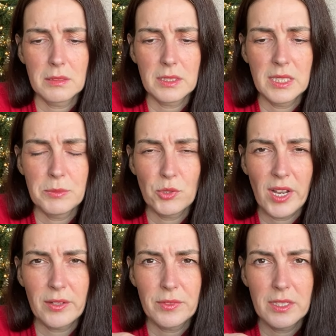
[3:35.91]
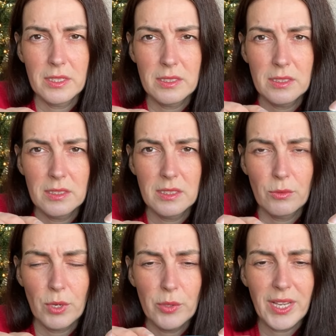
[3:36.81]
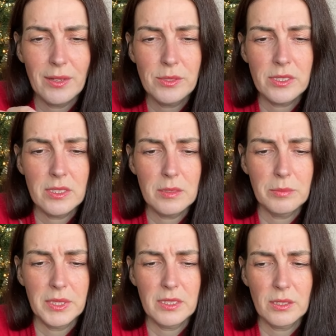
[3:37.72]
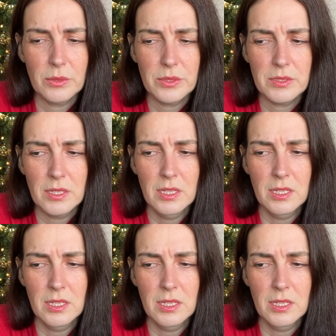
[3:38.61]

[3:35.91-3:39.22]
keep track of the row counter because